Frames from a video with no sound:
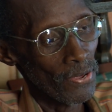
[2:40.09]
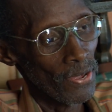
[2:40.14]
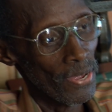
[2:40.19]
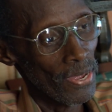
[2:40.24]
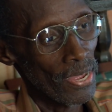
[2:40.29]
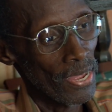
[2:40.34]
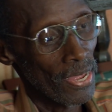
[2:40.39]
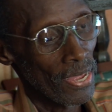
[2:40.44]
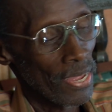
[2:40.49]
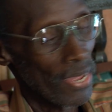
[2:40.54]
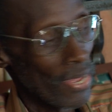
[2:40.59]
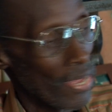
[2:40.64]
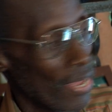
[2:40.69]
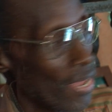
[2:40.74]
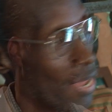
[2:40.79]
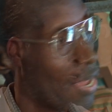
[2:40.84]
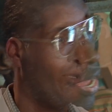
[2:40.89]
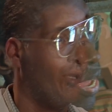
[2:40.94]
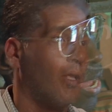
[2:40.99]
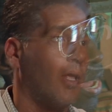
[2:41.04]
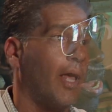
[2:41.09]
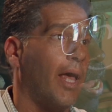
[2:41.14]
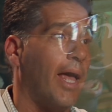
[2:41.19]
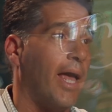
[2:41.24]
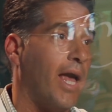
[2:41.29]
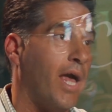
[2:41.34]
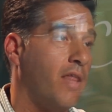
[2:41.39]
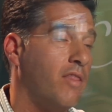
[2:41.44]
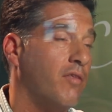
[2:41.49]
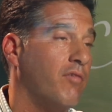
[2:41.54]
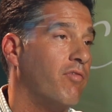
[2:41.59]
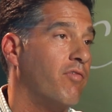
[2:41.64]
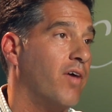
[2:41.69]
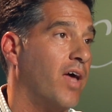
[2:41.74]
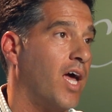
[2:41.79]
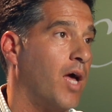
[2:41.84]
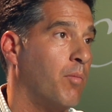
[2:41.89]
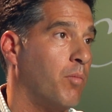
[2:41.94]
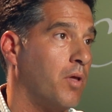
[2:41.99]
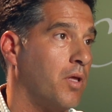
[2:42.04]
that the patient and the
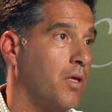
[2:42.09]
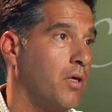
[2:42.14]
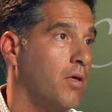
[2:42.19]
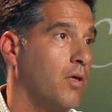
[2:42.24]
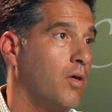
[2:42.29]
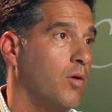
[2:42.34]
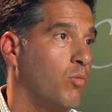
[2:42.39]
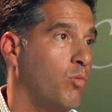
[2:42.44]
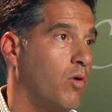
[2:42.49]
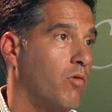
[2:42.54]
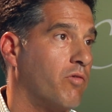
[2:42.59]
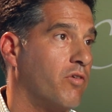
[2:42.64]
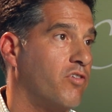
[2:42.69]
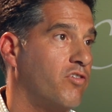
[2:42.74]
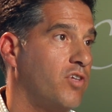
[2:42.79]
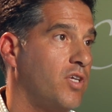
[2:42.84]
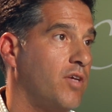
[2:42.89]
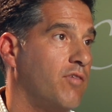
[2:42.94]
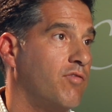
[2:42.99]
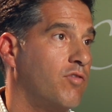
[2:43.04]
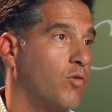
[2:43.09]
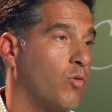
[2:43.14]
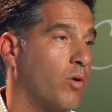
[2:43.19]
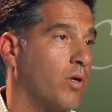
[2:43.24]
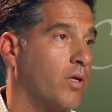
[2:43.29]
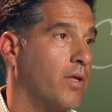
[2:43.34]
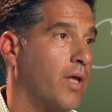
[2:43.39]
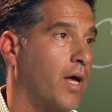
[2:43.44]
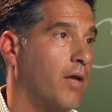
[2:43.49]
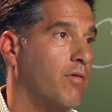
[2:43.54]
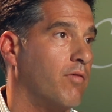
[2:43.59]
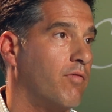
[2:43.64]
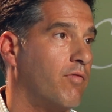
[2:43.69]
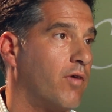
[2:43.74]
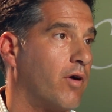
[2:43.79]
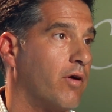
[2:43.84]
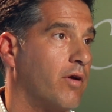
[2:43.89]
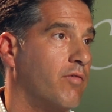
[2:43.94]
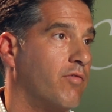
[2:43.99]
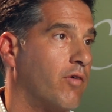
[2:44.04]
family will receive during that
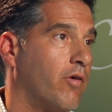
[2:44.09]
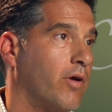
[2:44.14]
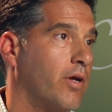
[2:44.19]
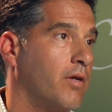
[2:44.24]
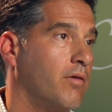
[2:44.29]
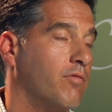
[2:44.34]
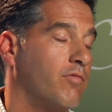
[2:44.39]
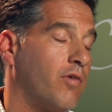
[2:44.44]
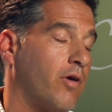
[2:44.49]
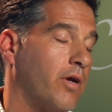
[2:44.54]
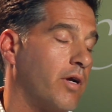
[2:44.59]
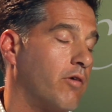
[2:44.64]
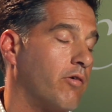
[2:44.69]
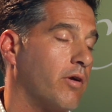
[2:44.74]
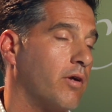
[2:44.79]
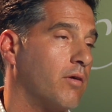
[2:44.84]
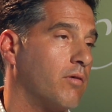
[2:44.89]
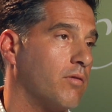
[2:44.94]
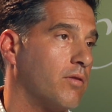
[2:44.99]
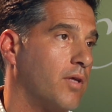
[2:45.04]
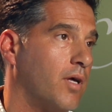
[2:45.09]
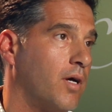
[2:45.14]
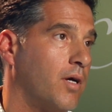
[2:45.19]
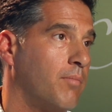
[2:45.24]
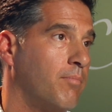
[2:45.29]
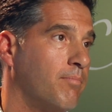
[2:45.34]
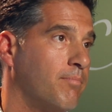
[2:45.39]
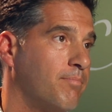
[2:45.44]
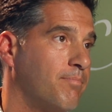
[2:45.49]
very, very, very critical time.